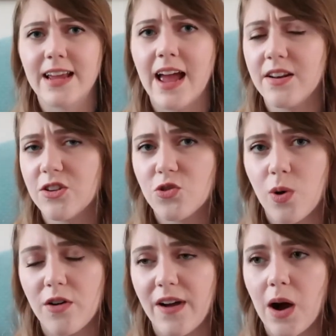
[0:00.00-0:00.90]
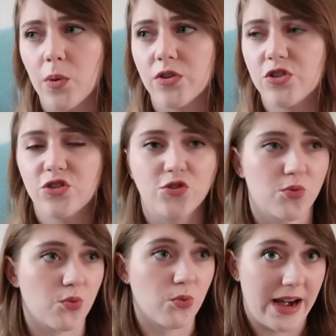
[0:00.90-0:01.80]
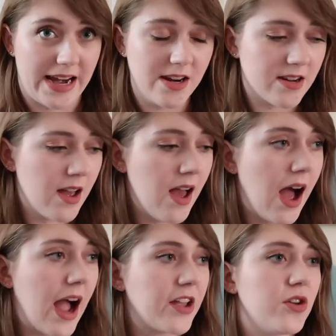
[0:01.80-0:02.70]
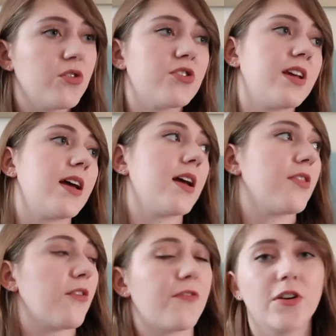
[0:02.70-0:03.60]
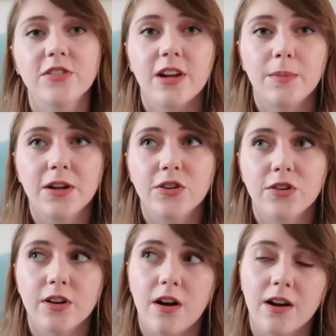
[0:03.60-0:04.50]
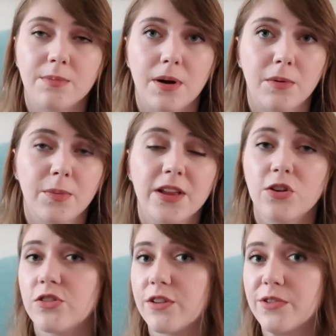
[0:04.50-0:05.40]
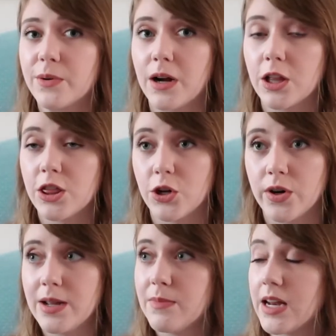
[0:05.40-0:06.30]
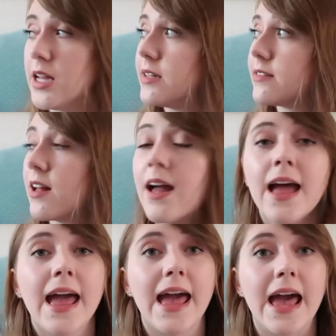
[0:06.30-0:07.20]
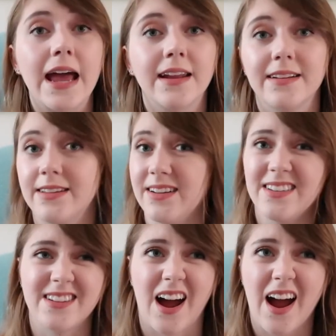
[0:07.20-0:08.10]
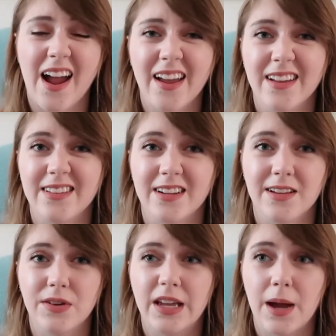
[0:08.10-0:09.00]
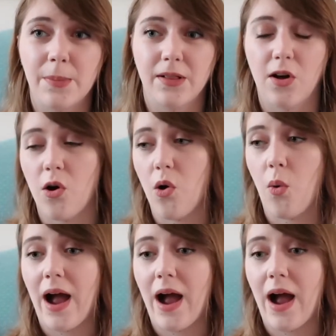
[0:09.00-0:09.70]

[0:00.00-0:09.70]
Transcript: 10 to 12 hours straight. I used it, the first time I turned it on, I probably used it for around 30 minutes. And it didn't die. It didn't even get below